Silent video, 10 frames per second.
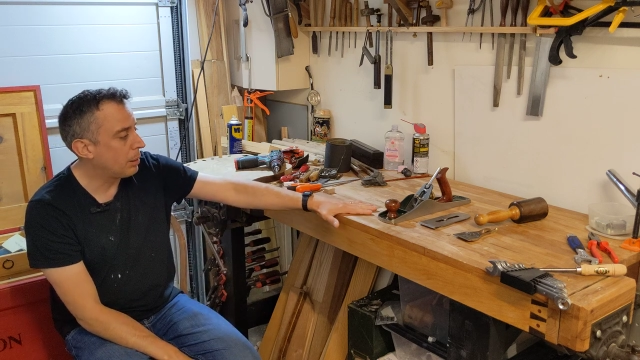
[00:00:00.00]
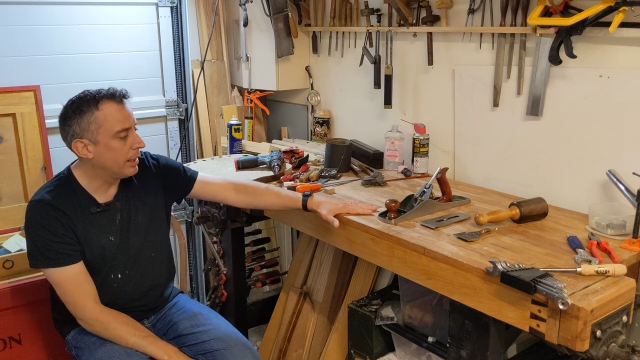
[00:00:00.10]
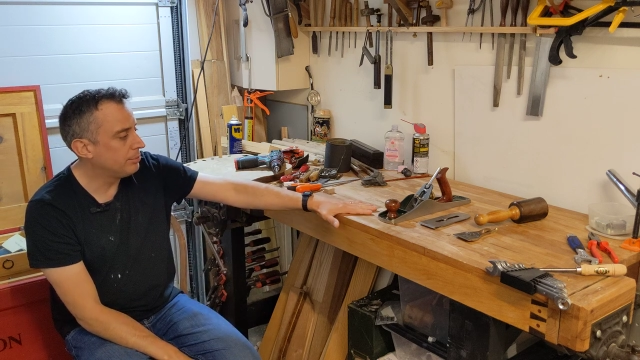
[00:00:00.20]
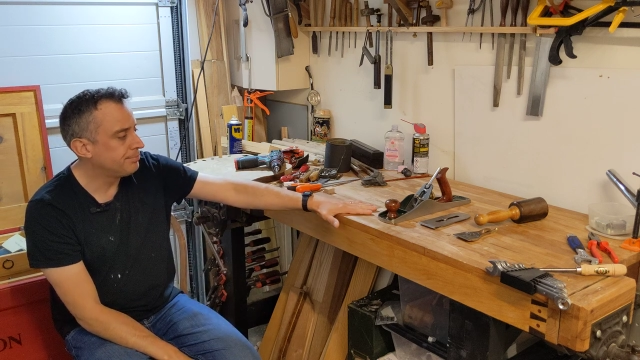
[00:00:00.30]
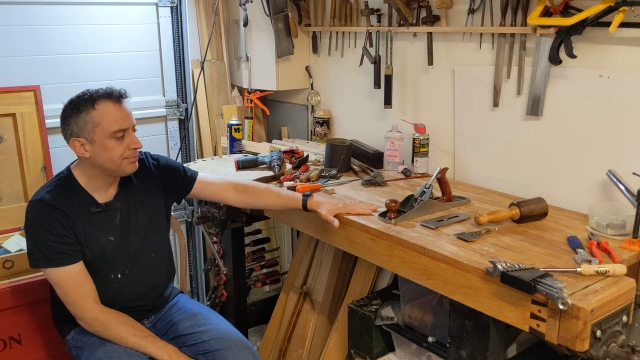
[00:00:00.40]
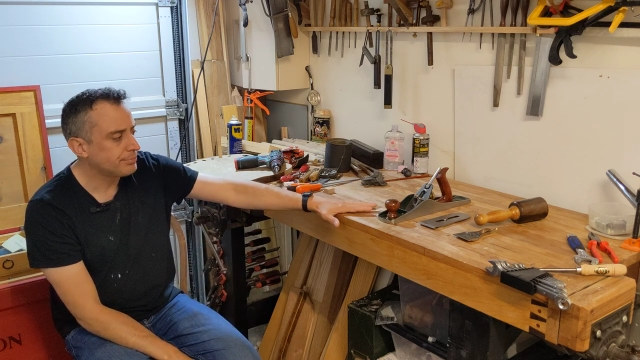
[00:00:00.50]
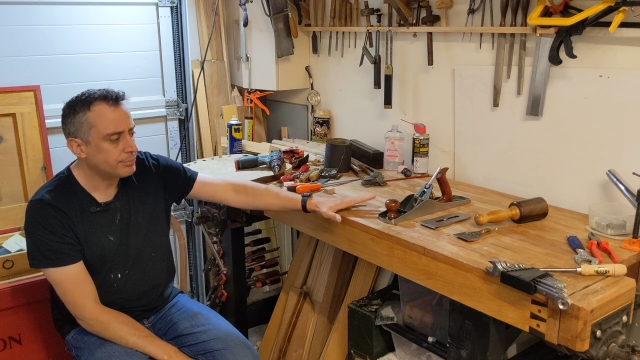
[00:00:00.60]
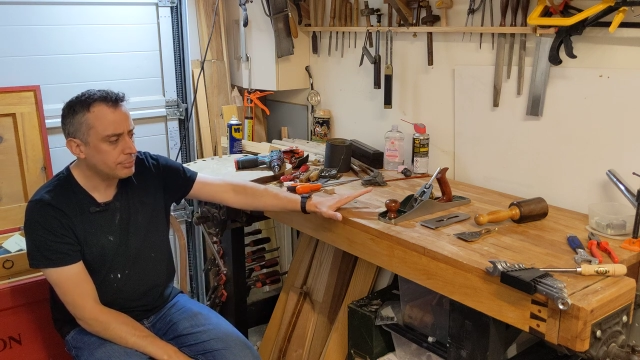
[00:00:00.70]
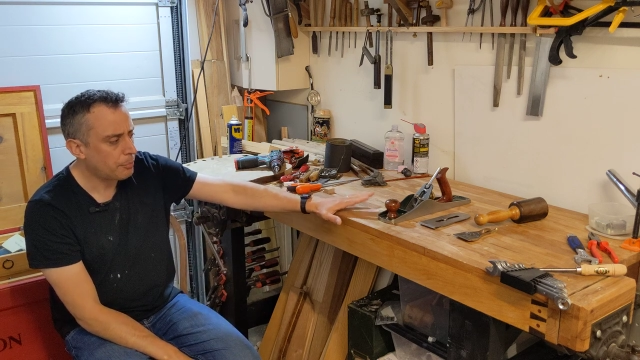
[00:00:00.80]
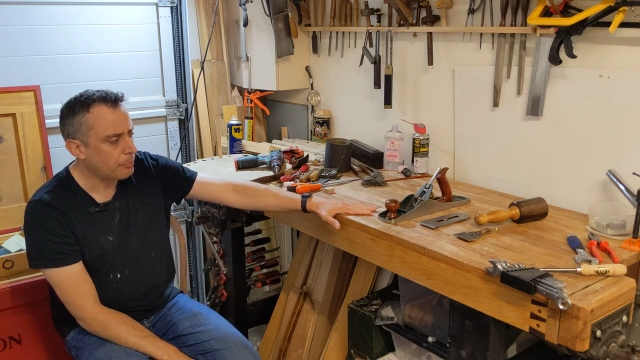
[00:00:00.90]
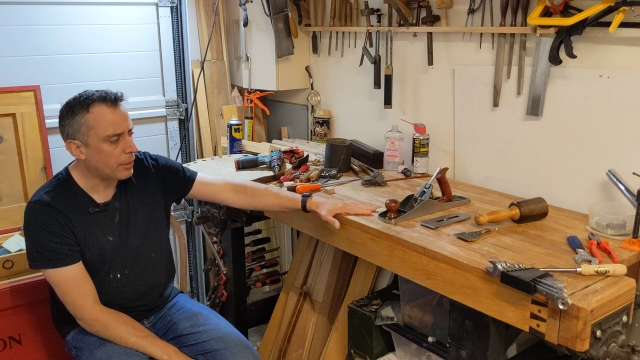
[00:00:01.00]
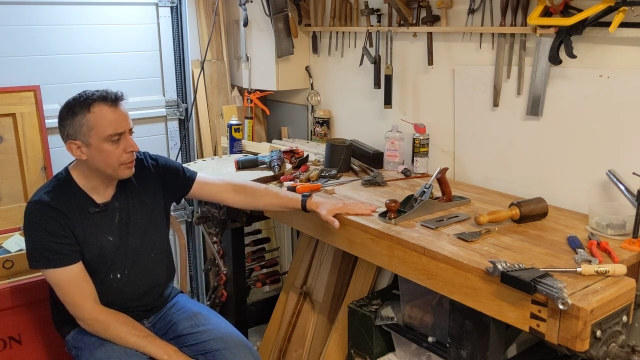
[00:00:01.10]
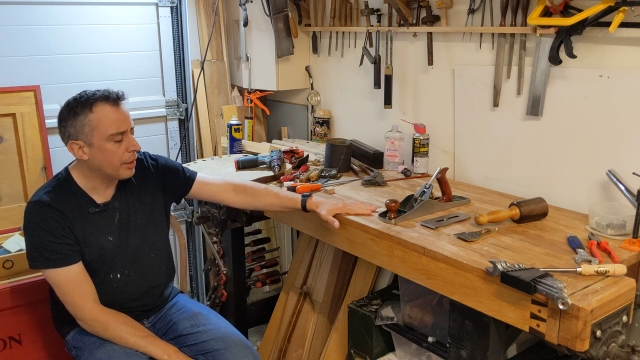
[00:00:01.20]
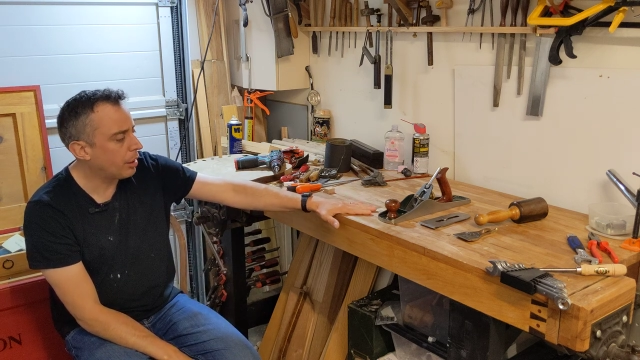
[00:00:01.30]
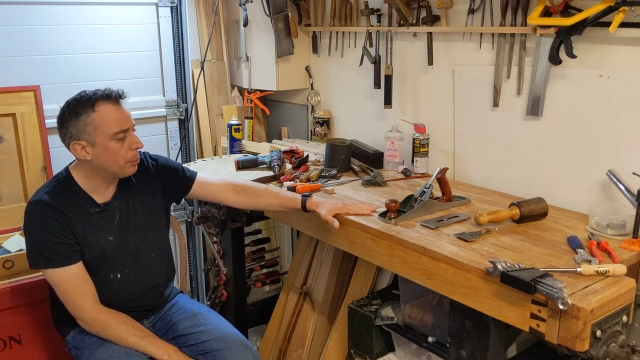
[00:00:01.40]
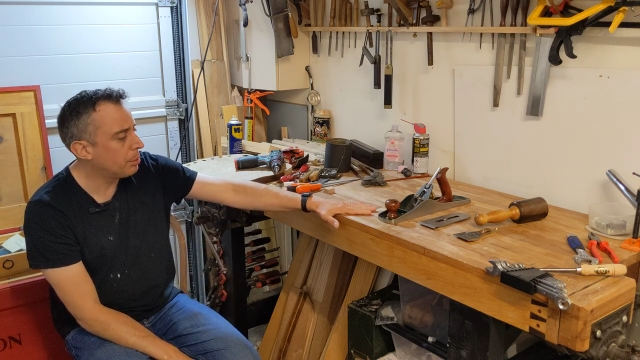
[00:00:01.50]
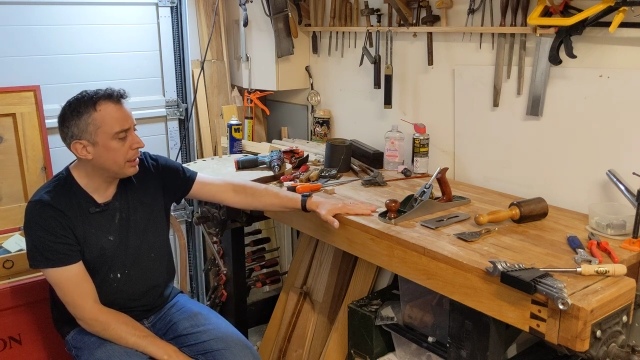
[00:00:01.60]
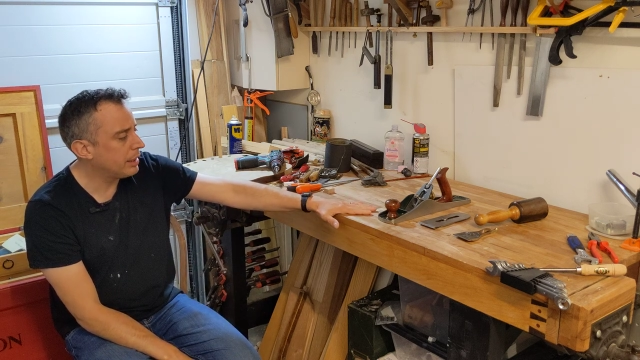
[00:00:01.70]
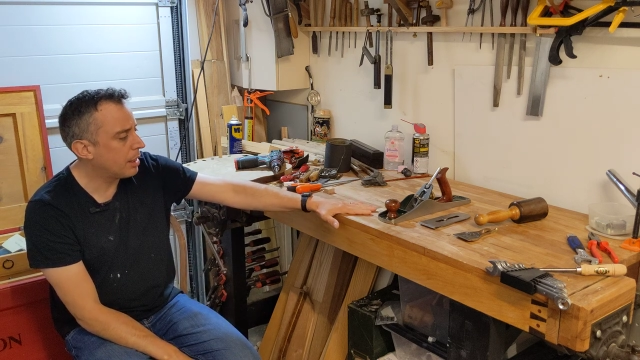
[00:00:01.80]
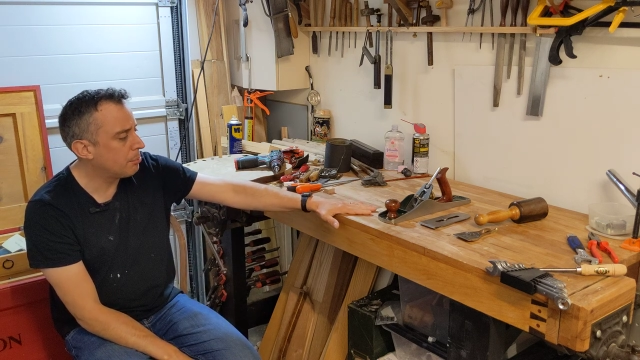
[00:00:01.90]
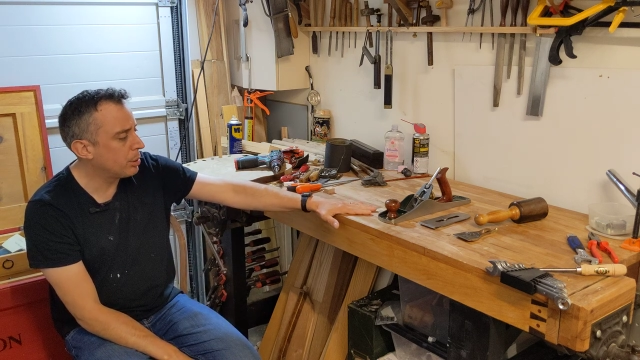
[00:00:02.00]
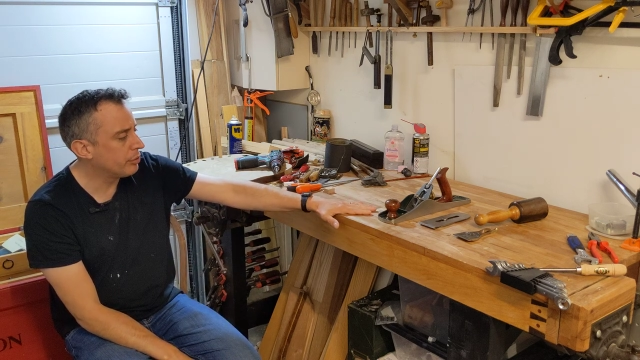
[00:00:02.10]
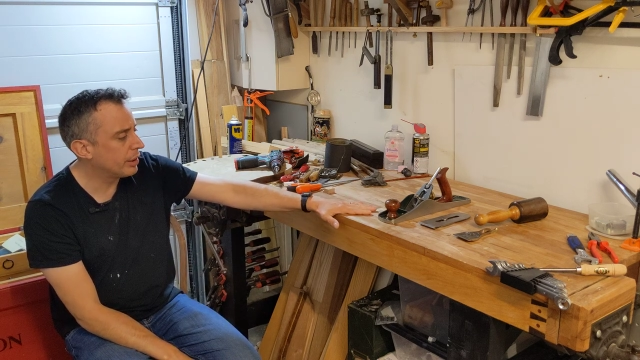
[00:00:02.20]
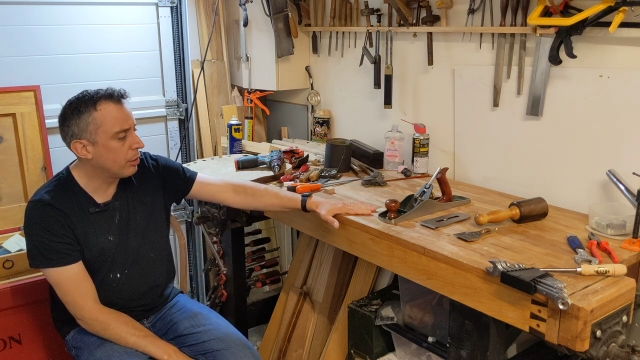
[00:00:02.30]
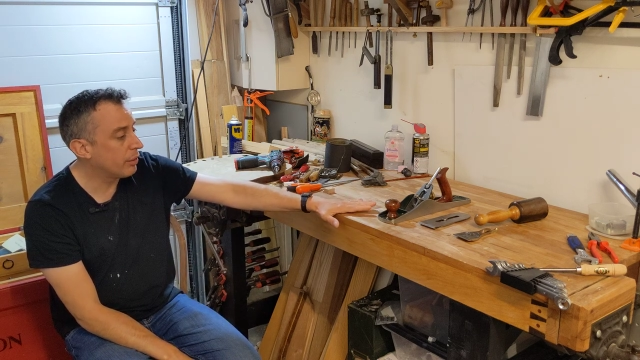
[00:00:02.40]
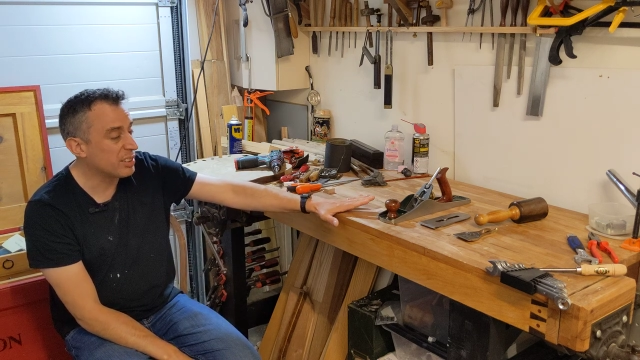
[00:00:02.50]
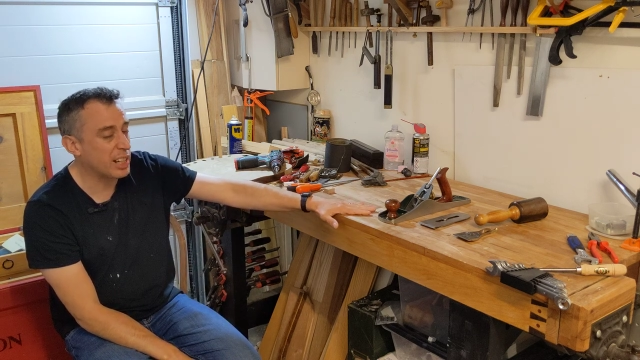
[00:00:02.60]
plane that I'll be moving on.